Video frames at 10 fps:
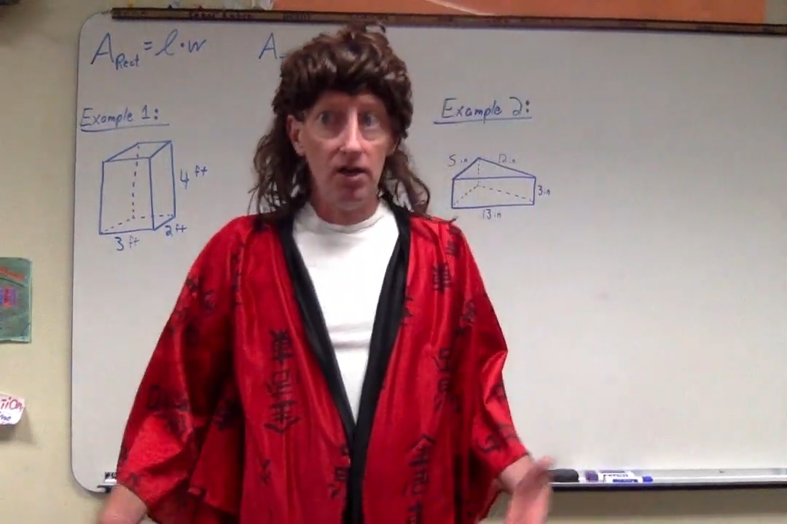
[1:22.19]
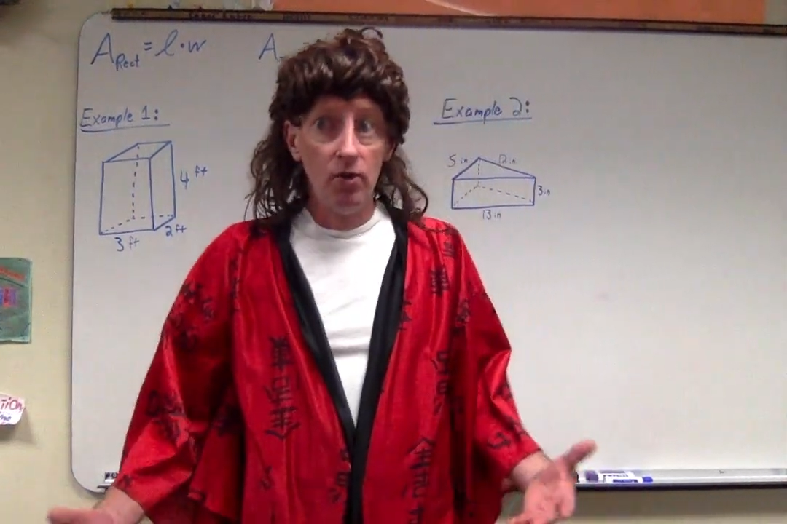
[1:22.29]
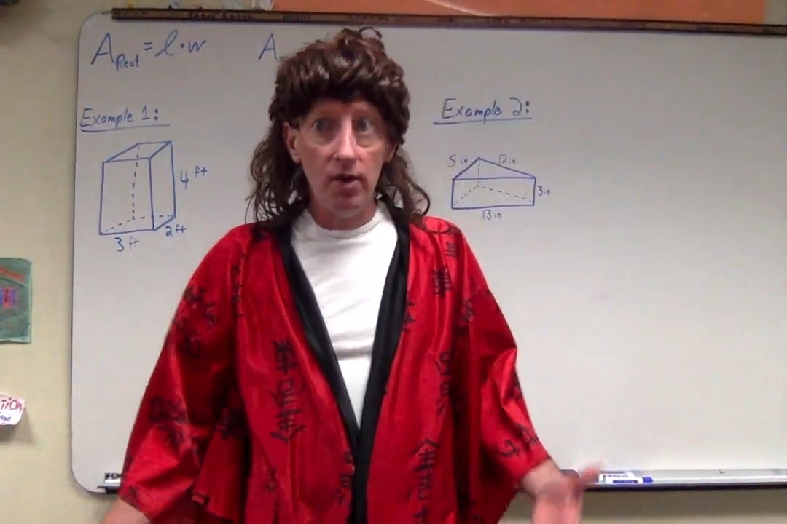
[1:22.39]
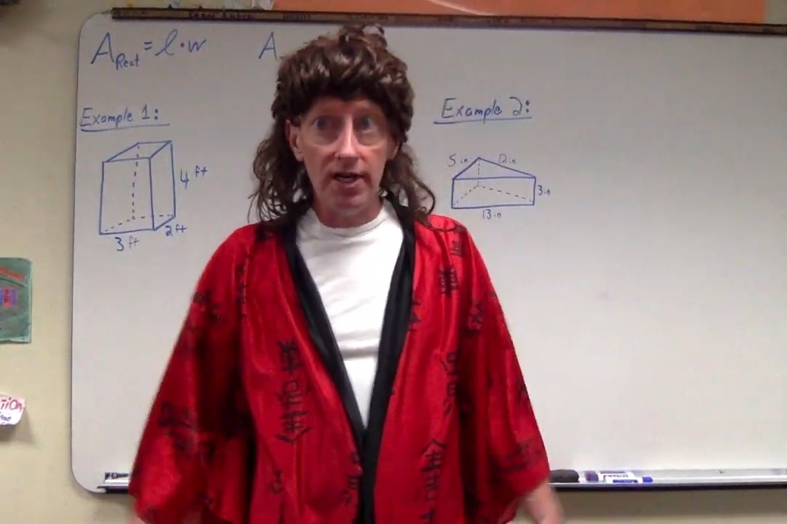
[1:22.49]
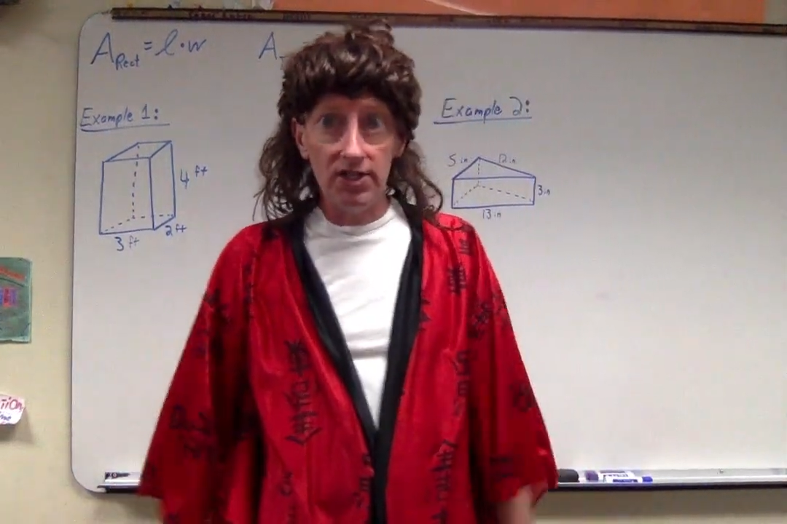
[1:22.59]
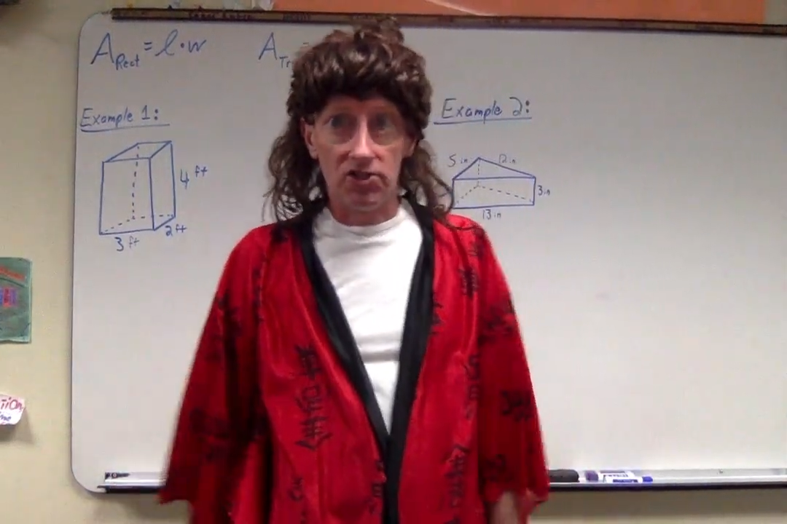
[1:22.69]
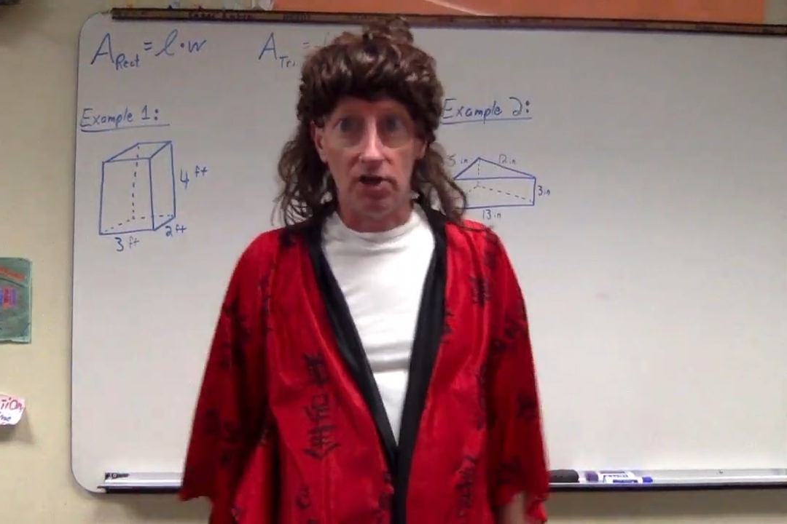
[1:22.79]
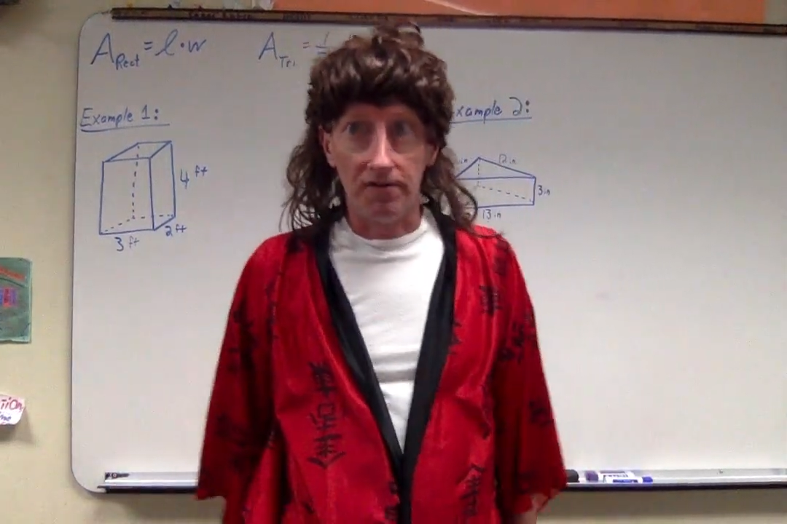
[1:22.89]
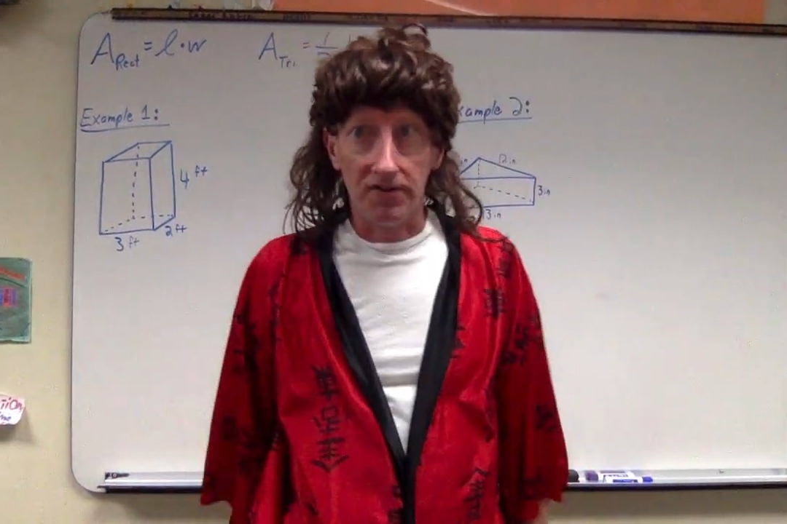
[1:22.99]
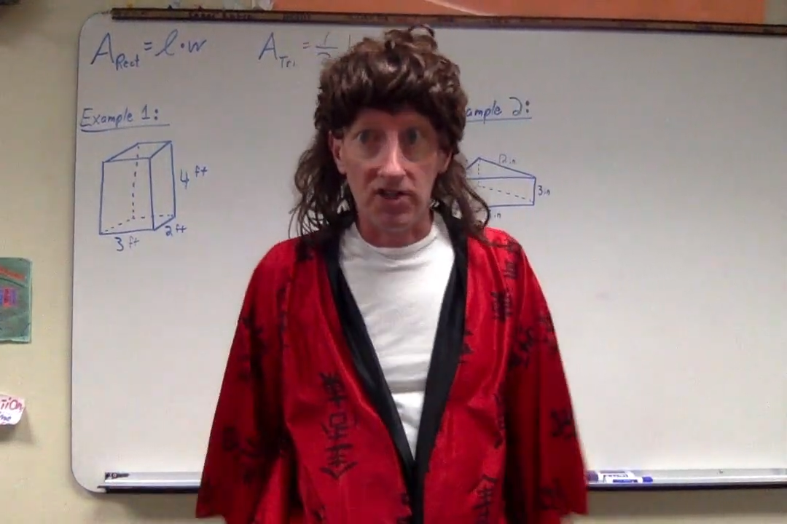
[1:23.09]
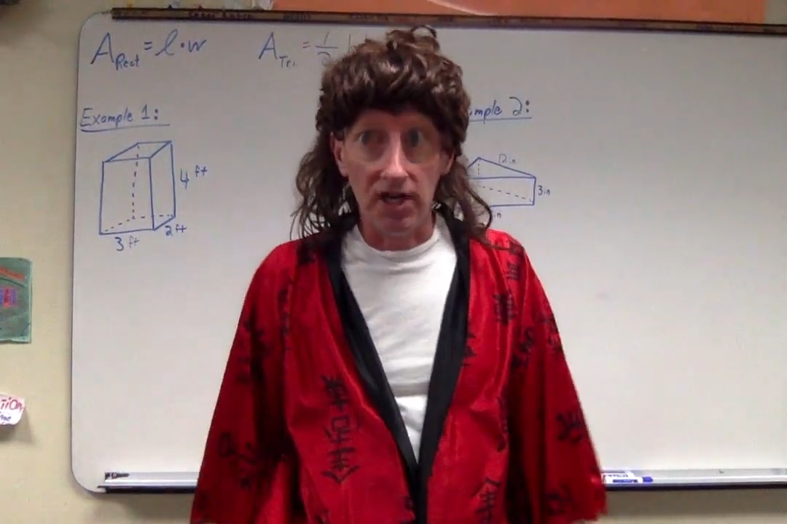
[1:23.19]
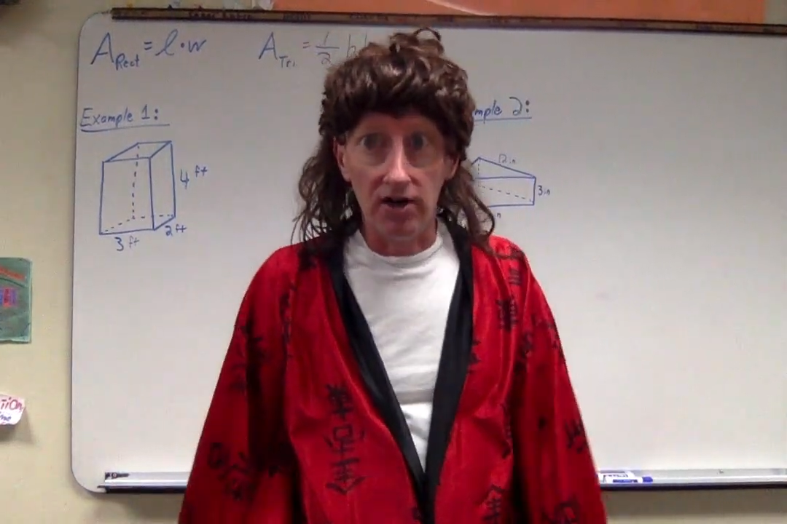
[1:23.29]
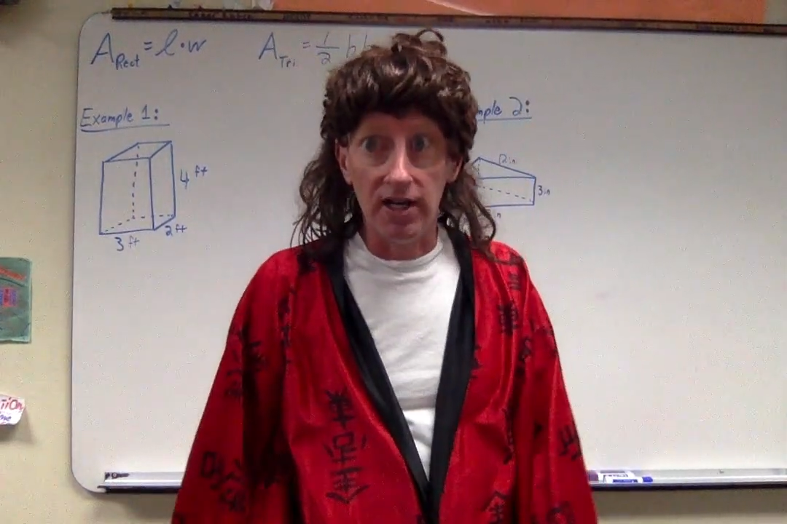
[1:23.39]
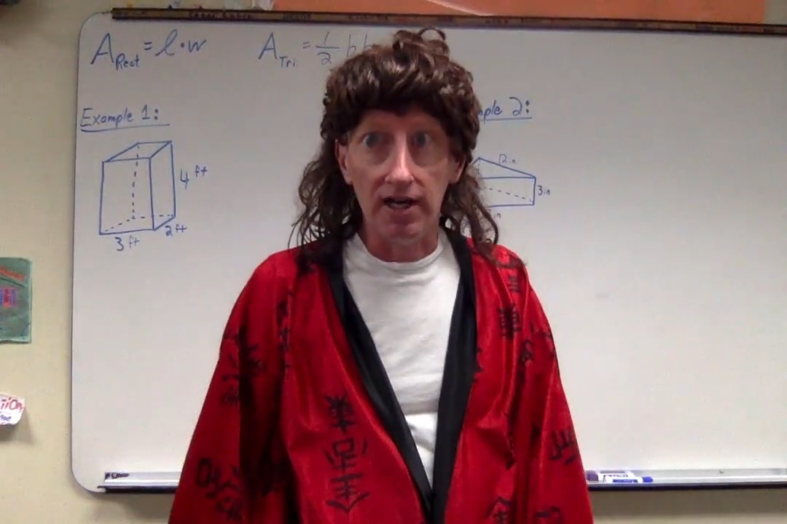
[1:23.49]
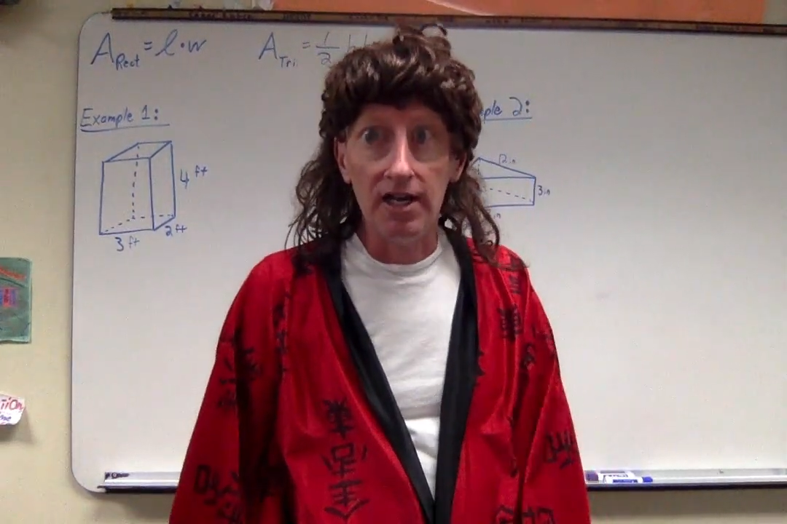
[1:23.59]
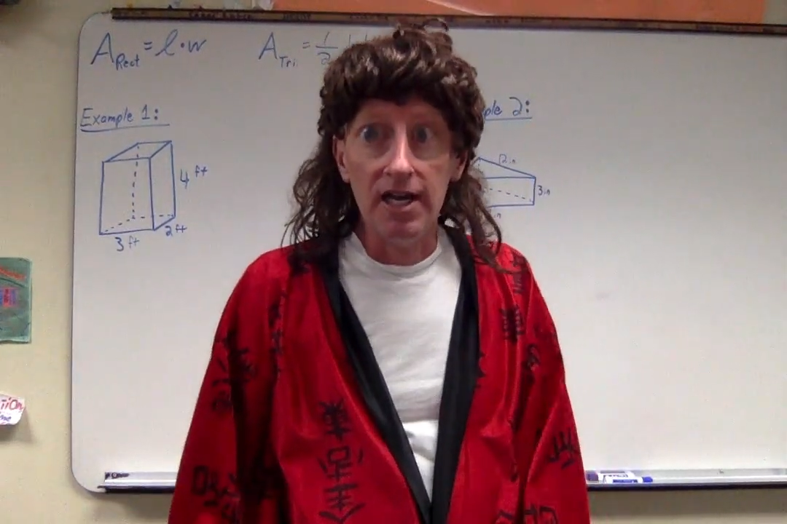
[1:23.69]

What is surface area?